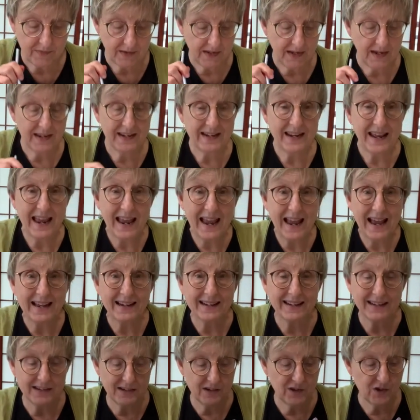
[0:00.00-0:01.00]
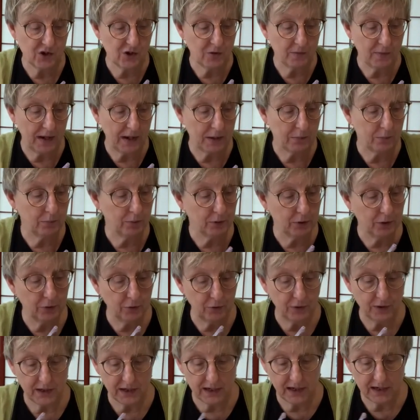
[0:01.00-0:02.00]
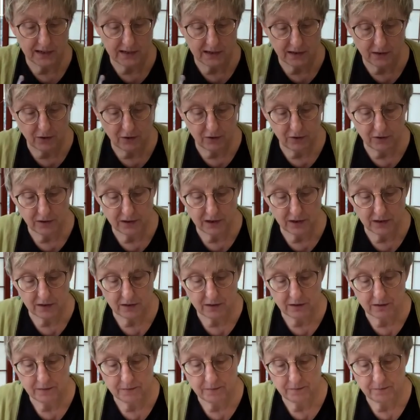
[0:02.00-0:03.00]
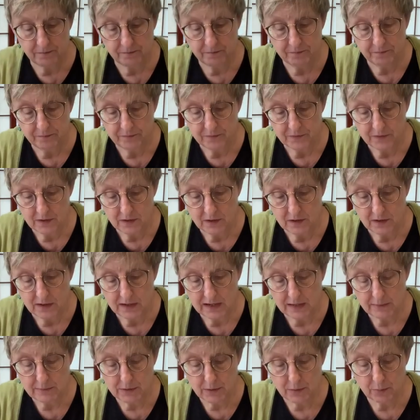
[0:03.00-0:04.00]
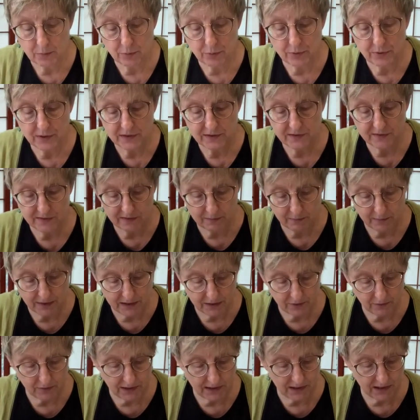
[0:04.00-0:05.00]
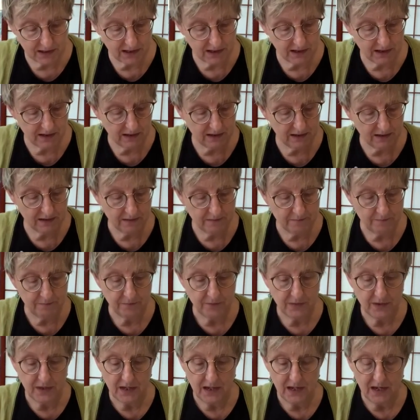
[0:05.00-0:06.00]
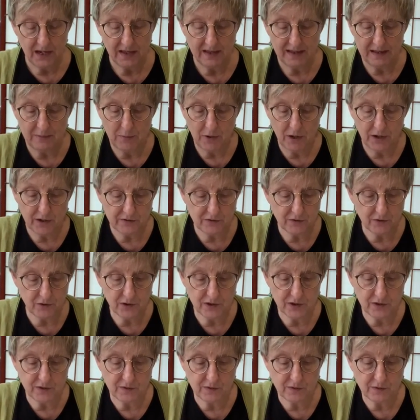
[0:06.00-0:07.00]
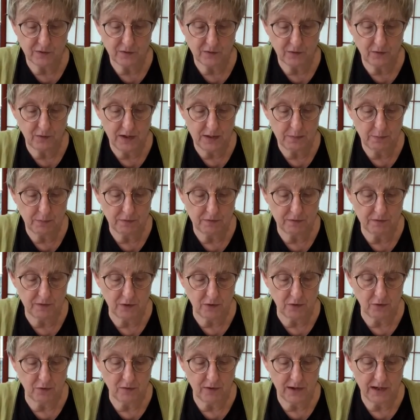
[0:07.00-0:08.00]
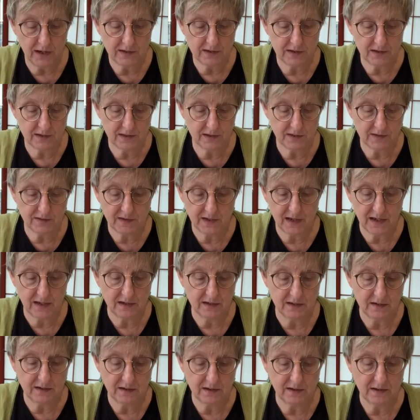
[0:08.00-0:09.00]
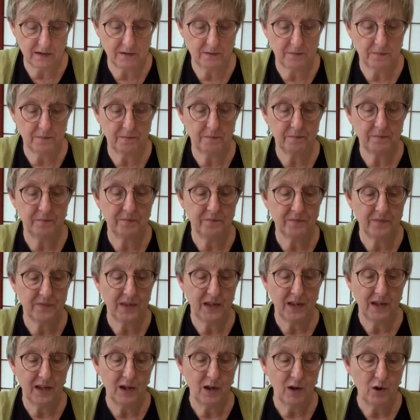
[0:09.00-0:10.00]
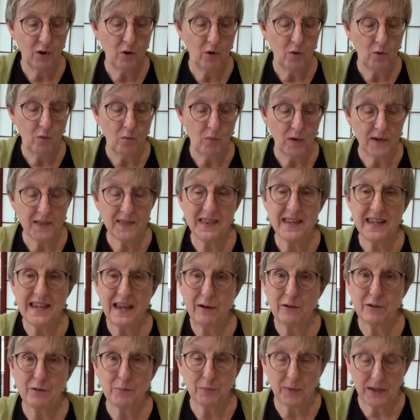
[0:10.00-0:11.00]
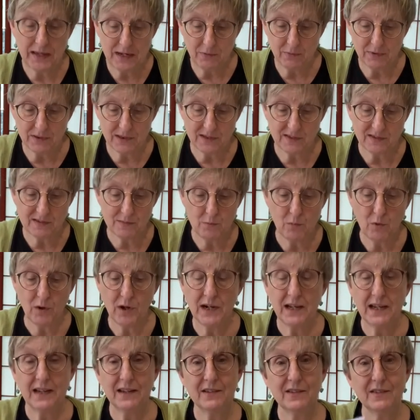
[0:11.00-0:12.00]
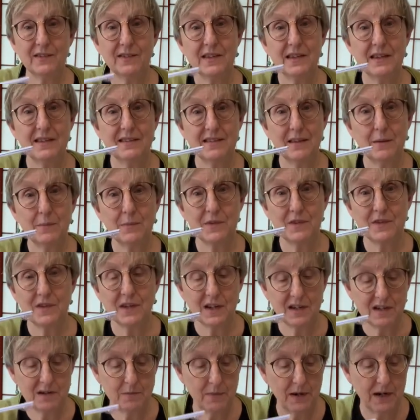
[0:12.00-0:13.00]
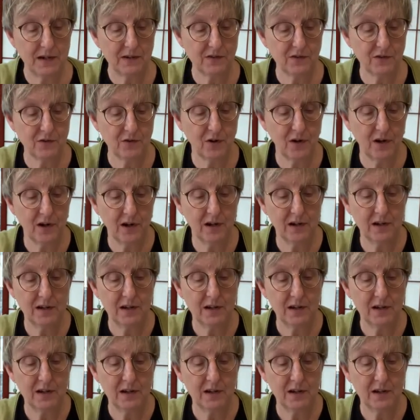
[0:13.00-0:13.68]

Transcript: and add it to my blue that I did earlier. I'm going to press some on right there, and I'm also going to scrape a few onto this end. One thing thing I was playing with this morning is see some stick to my straw,